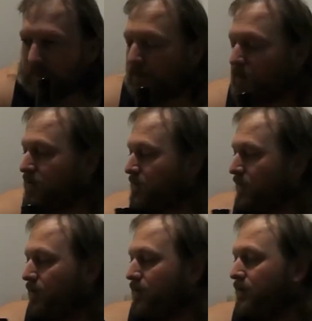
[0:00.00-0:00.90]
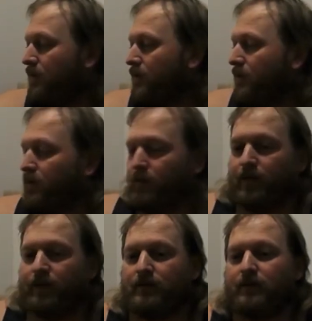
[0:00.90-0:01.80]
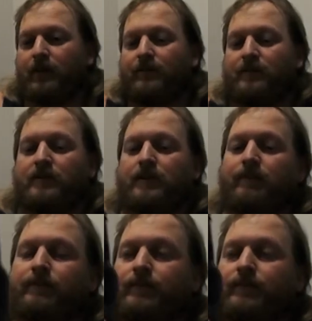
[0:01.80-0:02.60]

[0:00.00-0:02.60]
Oh, this is smelling right. I've got to drink this. I've got to have a sip.